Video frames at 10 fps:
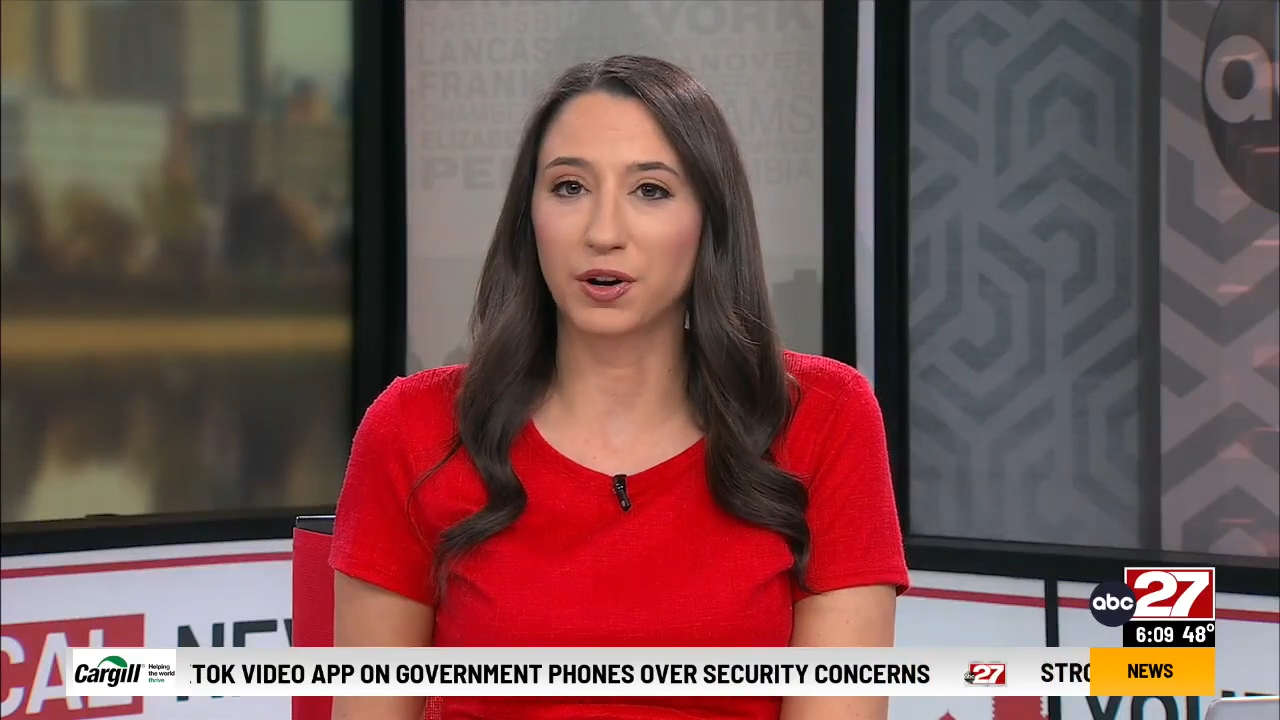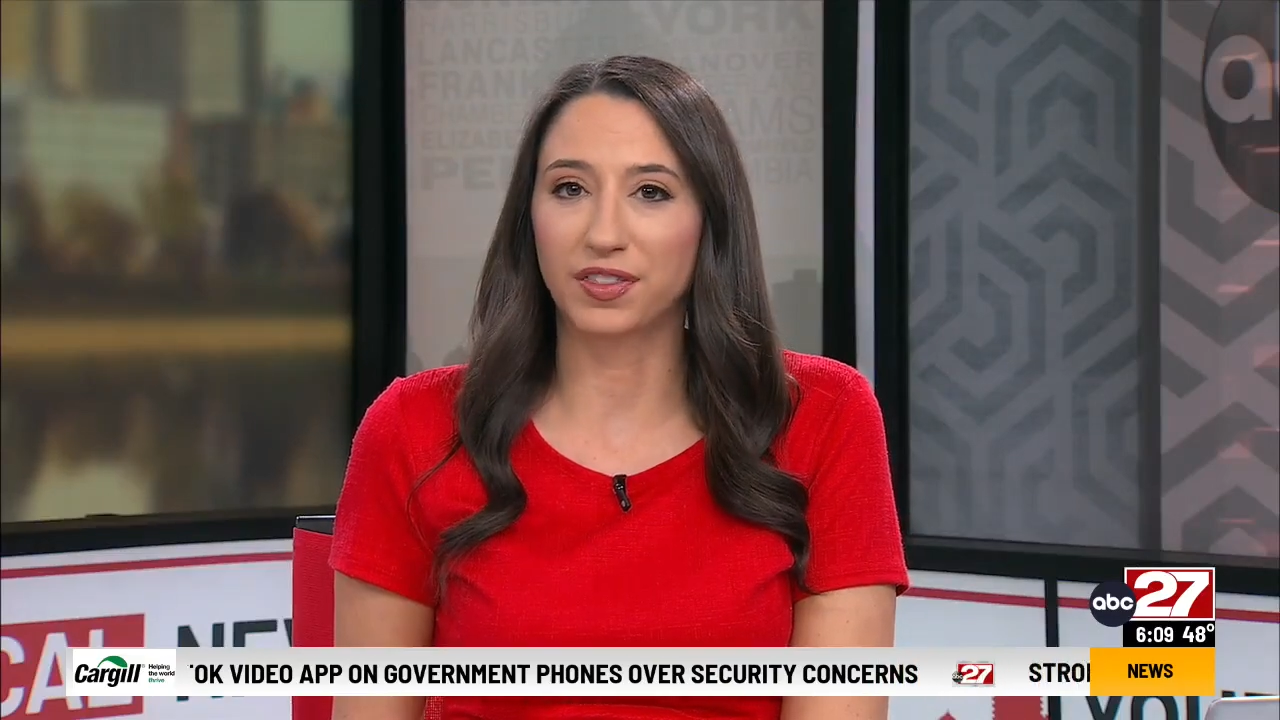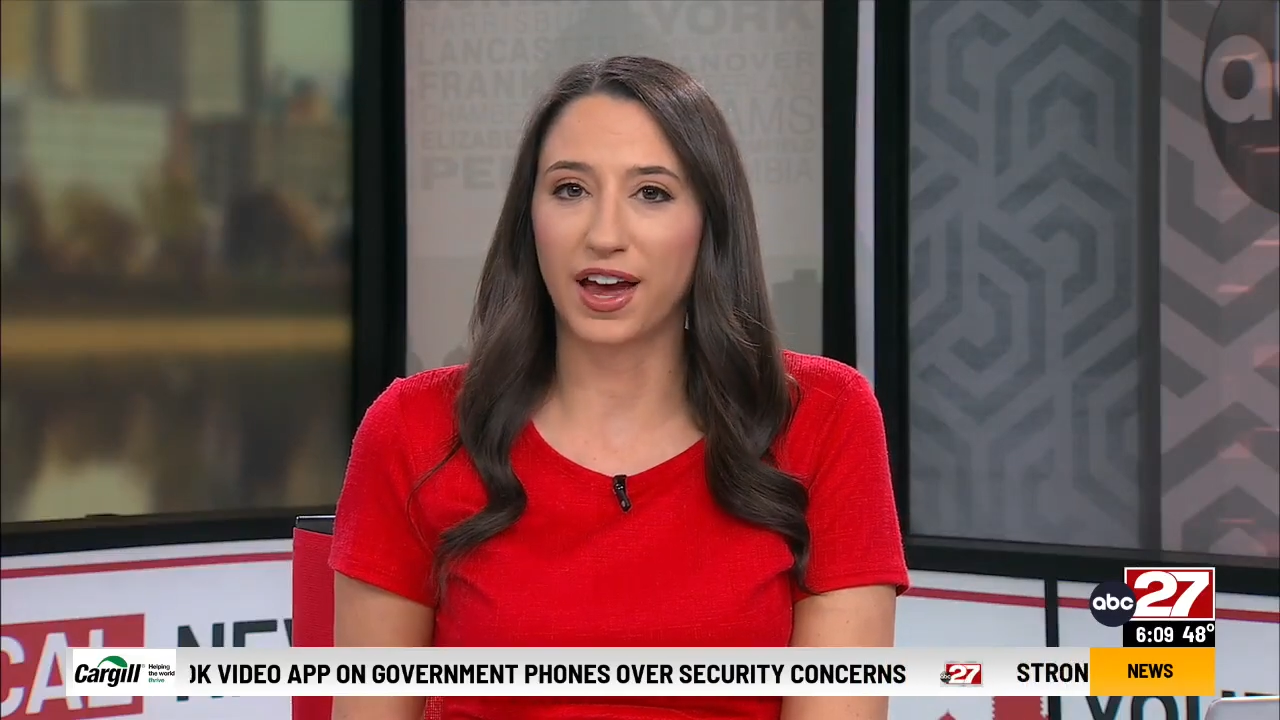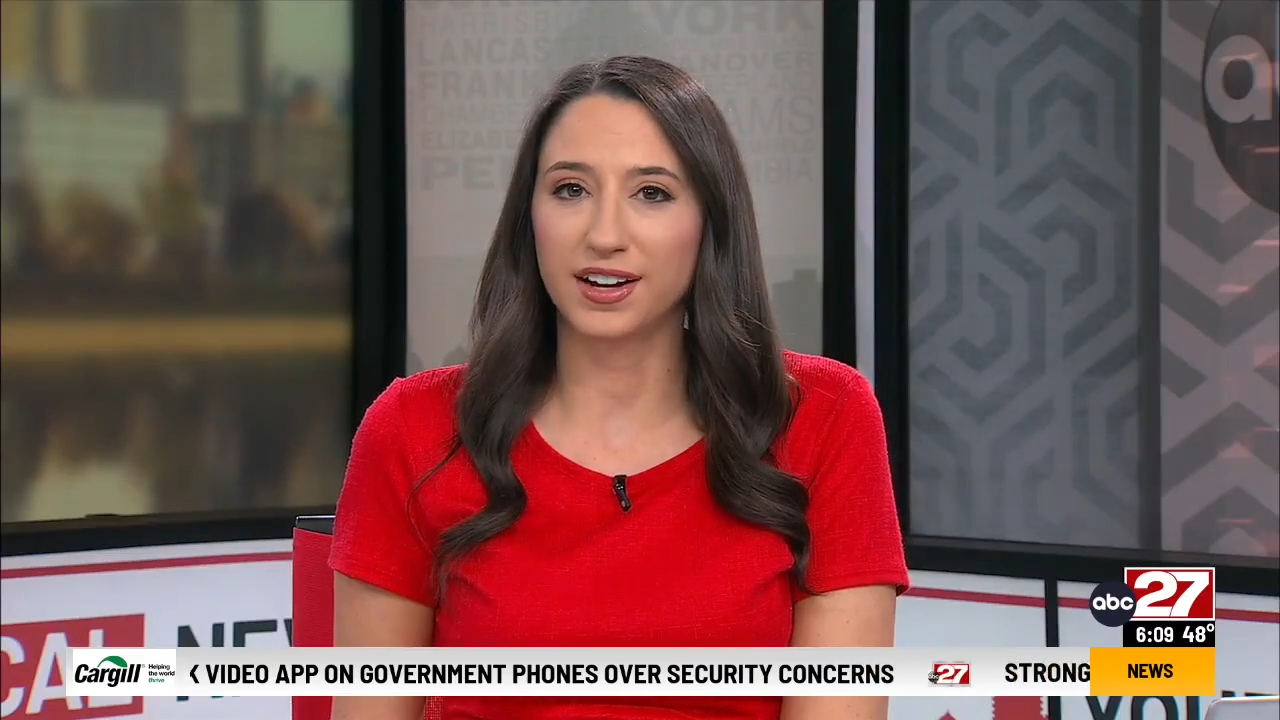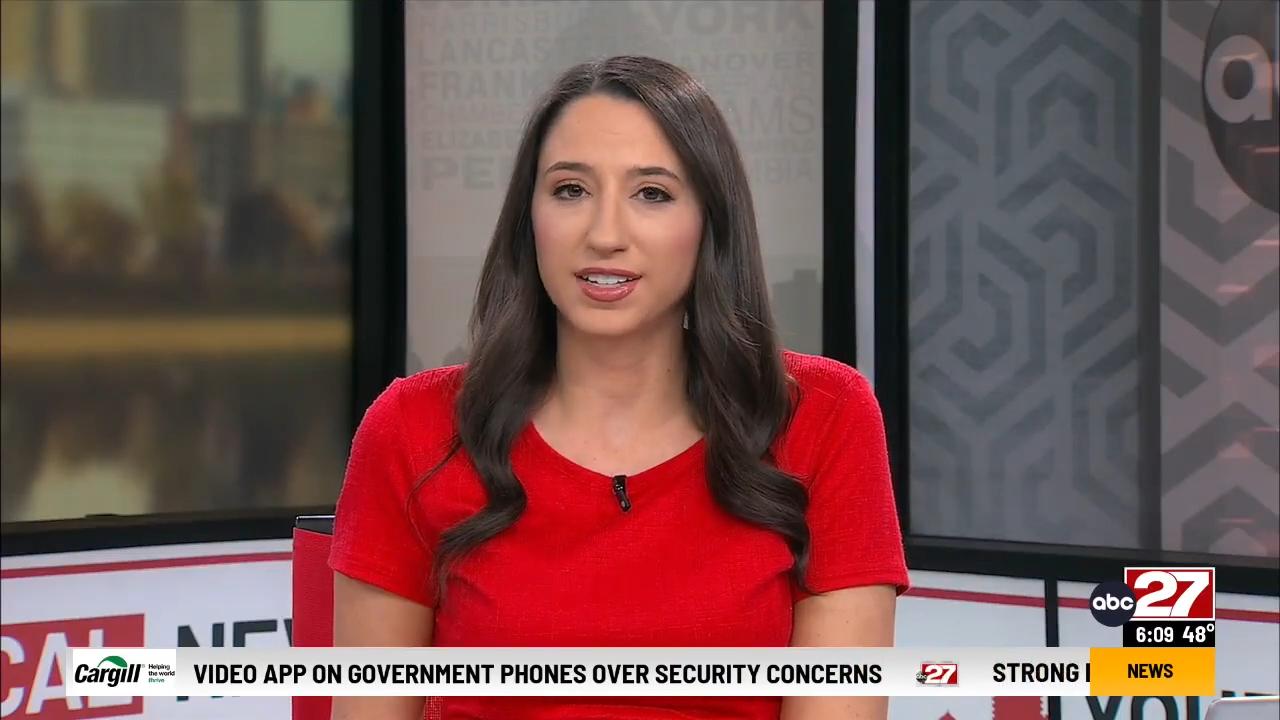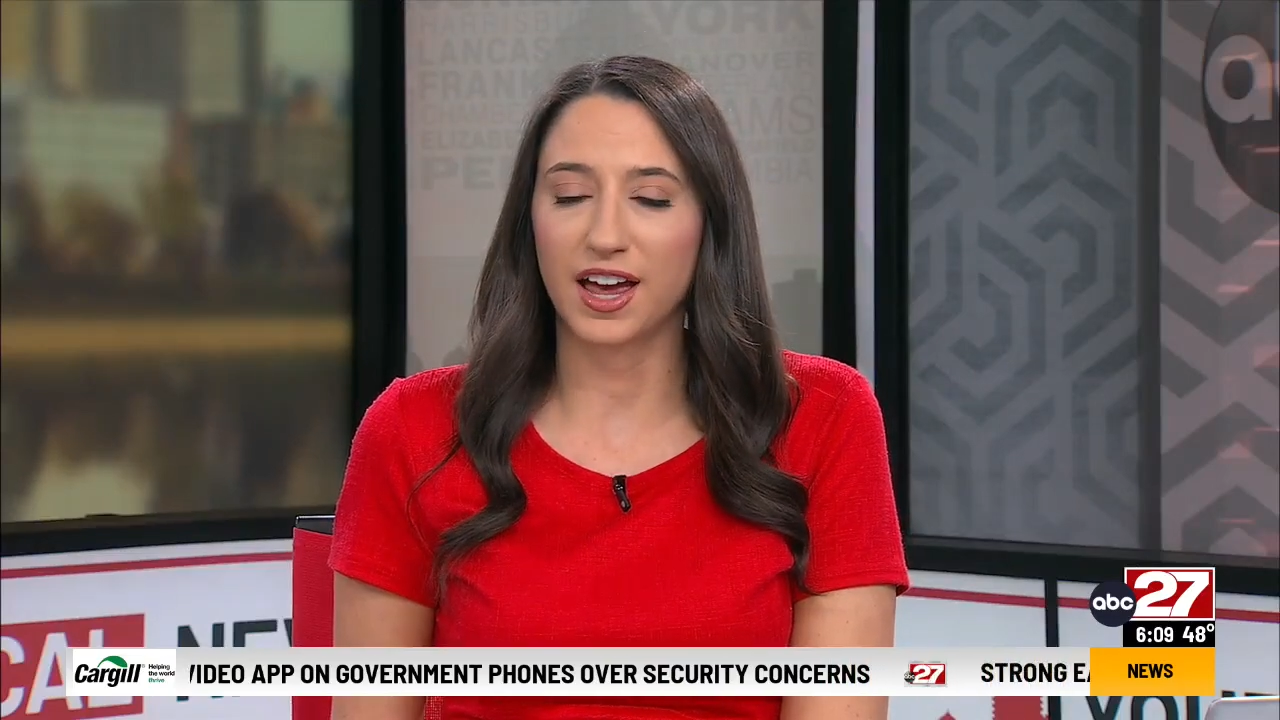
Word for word: birthday